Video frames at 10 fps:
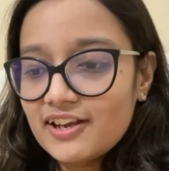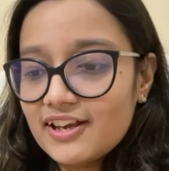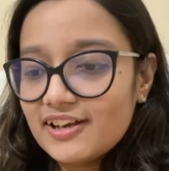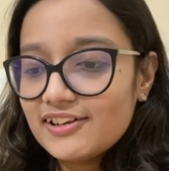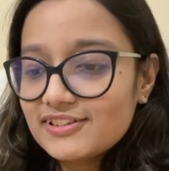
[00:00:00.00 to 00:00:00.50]

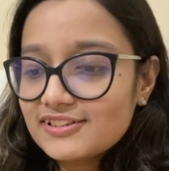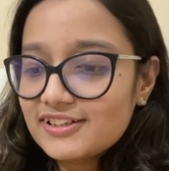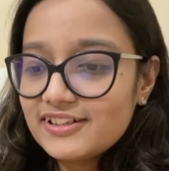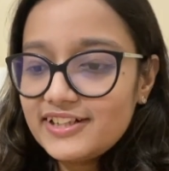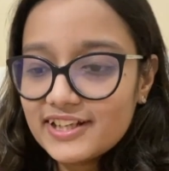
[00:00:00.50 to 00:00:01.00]
And the
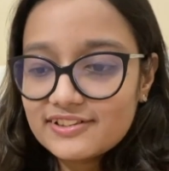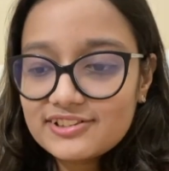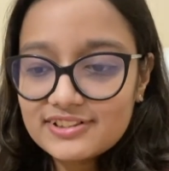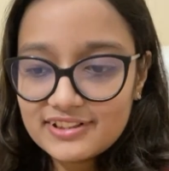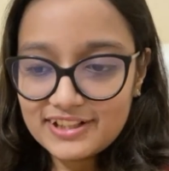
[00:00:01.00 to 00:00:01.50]

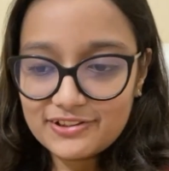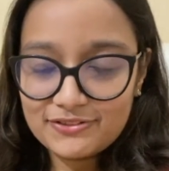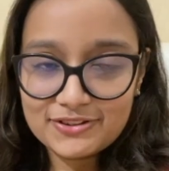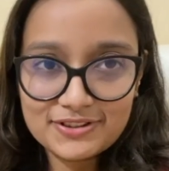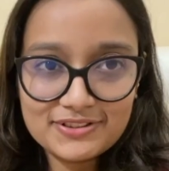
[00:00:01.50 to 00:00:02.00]
reaction I
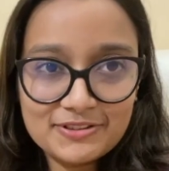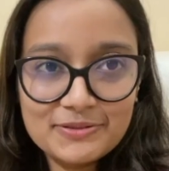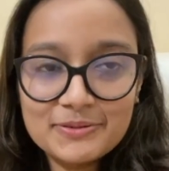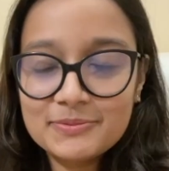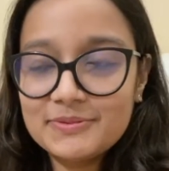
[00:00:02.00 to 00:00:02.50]
got,
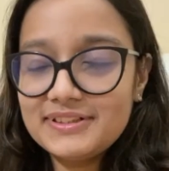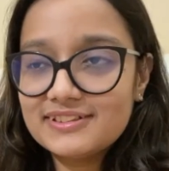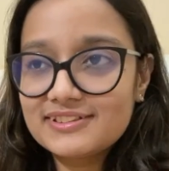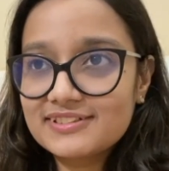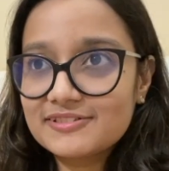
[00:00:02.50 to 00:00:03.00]
means